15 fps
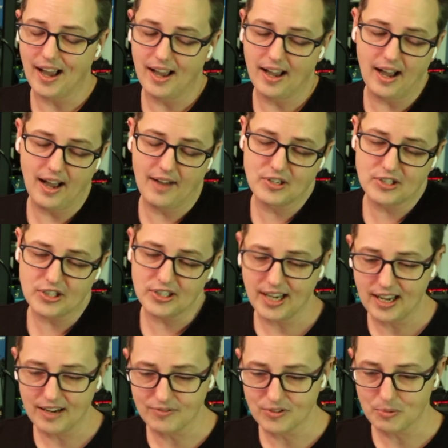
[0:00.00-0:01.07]
obviously
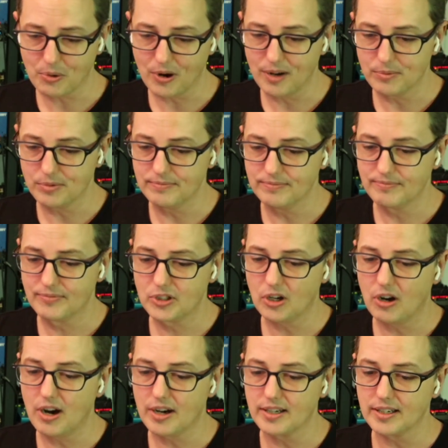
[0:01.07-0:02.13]
I have no problem
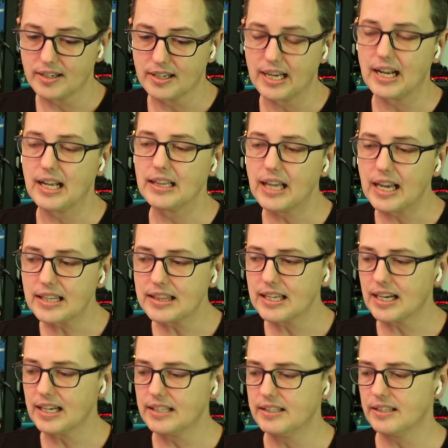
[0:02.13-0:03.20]
talking. And I like the
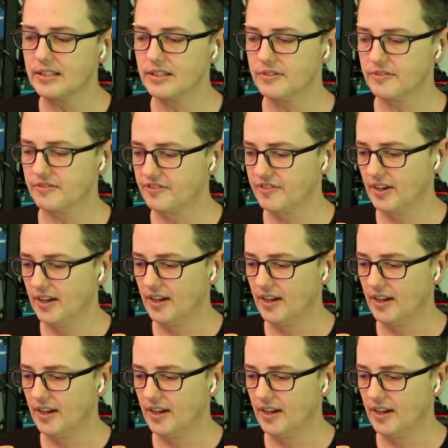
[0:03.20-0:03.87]
idea of